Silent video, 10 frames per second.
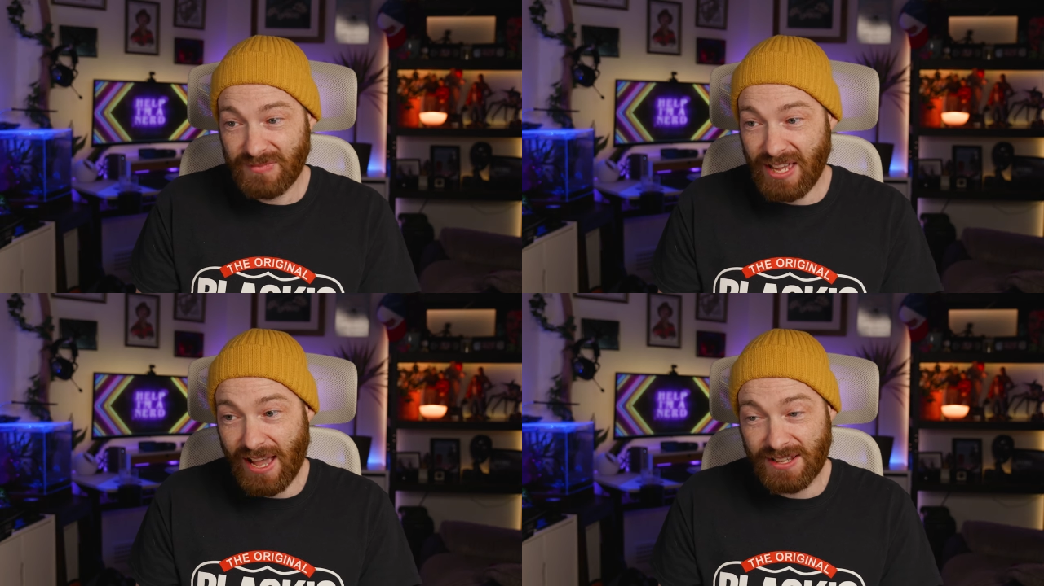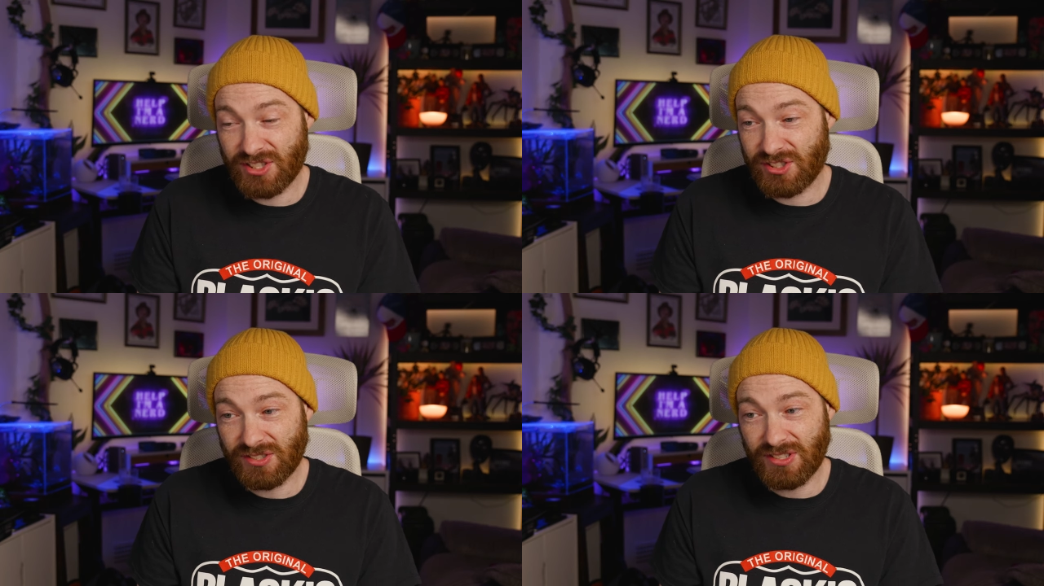yeah,
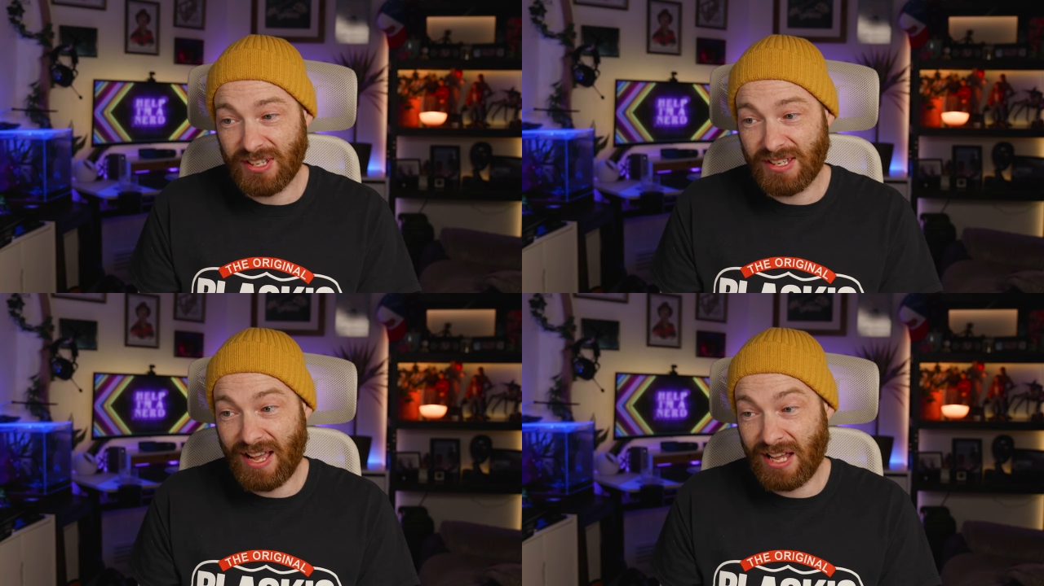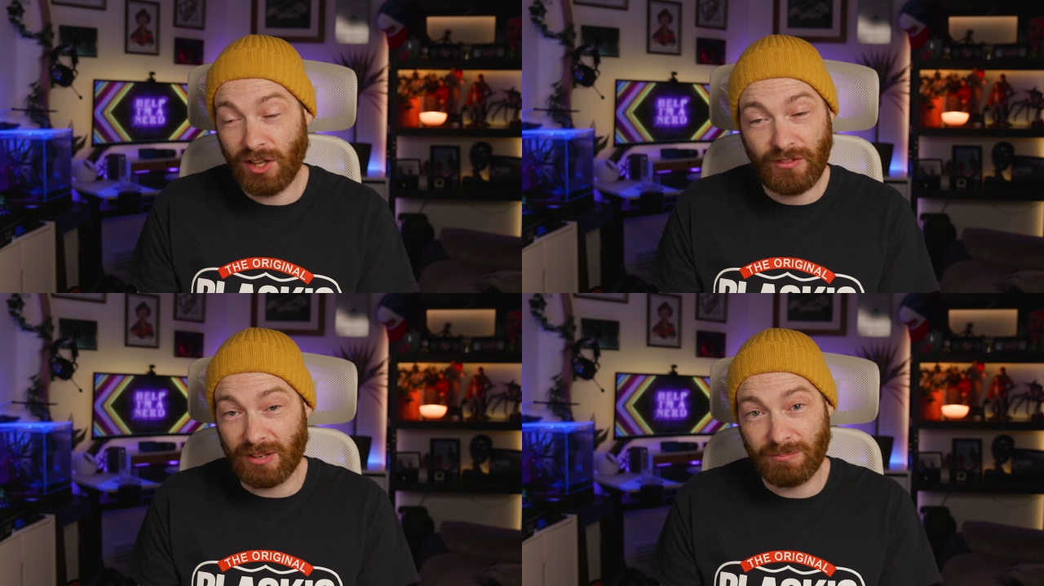I
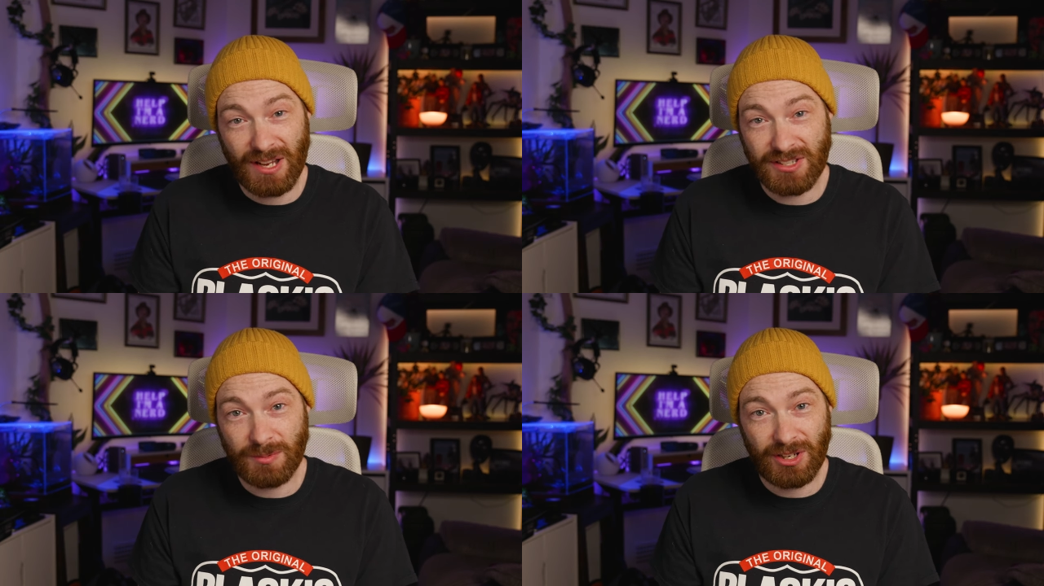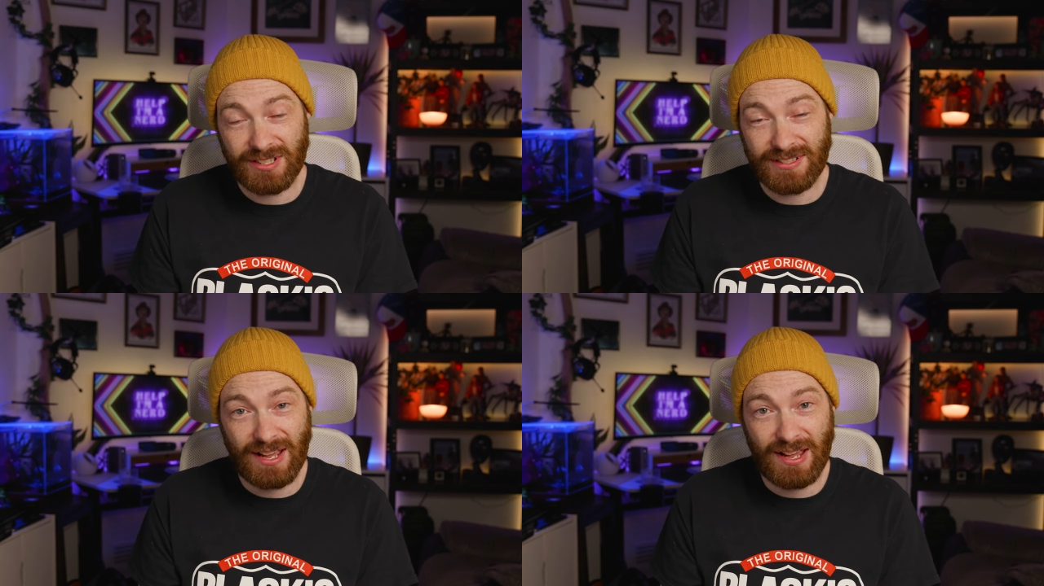love it. To be
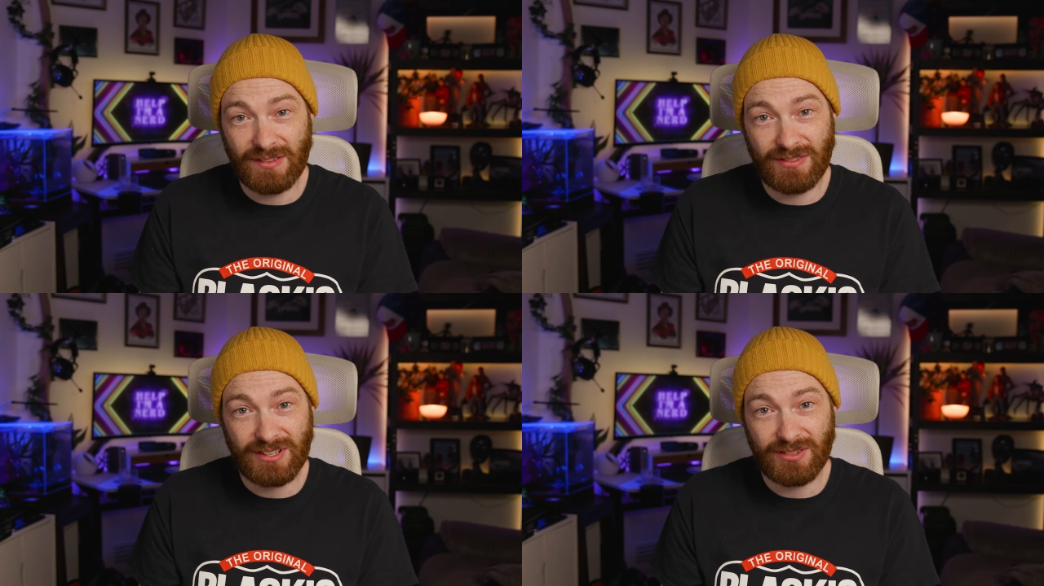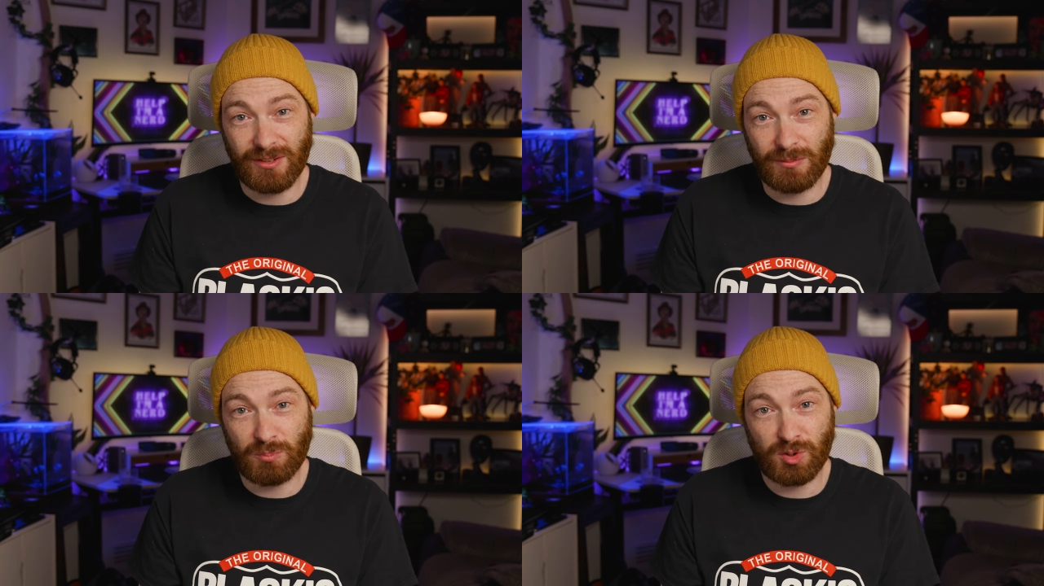honest, I think
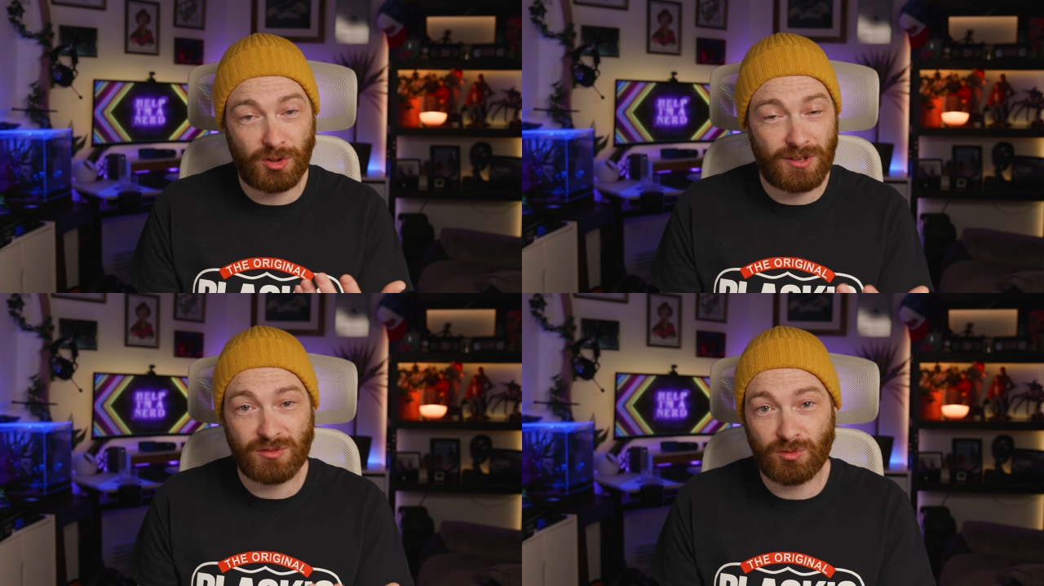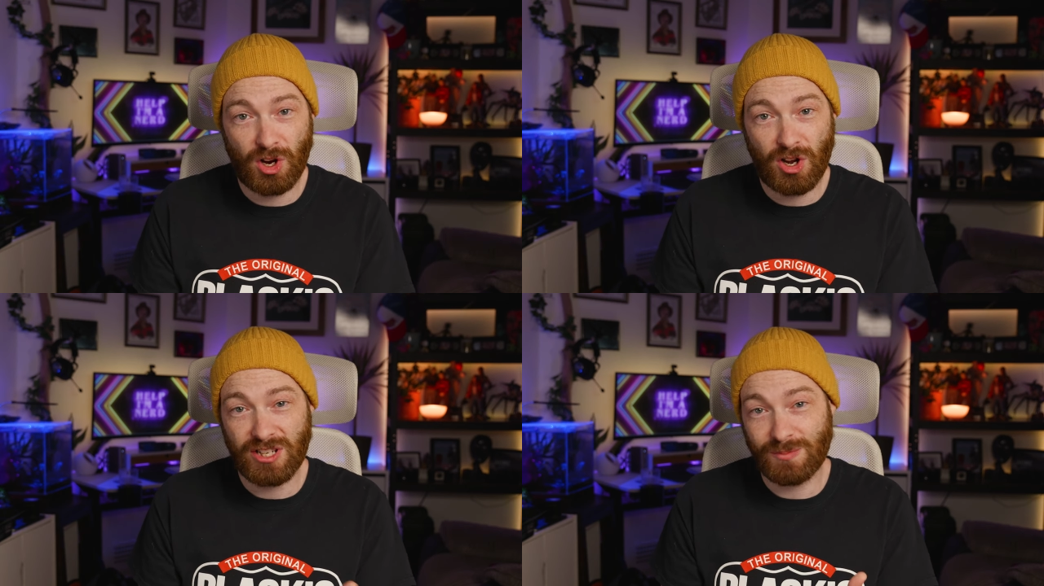that ProRes
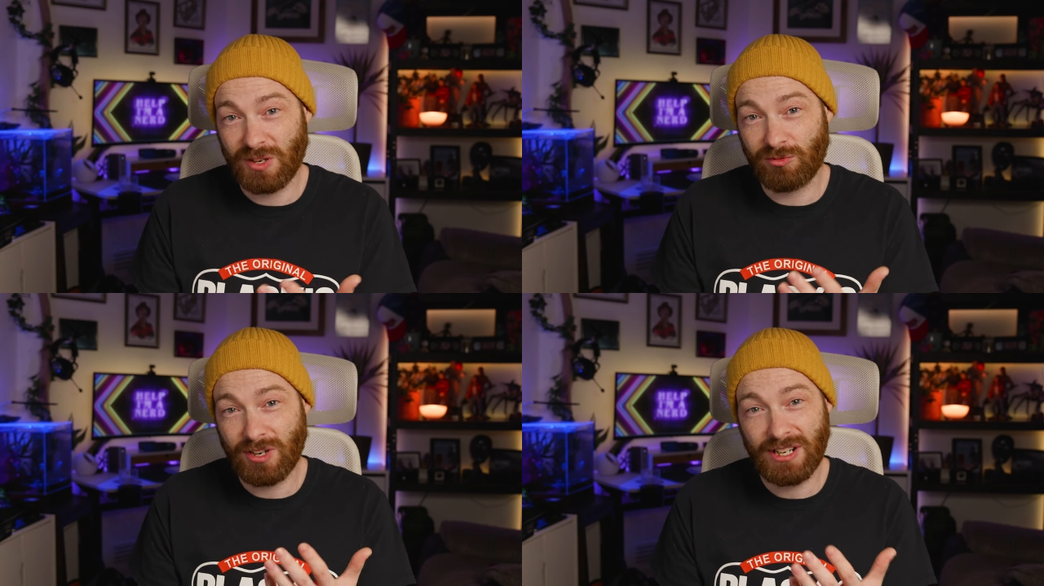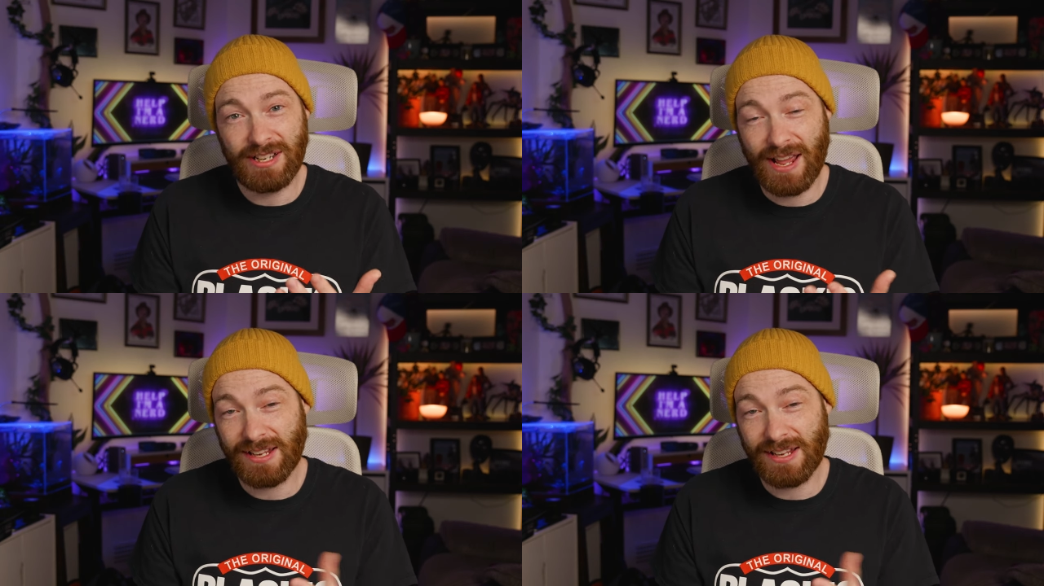Raw, it's been really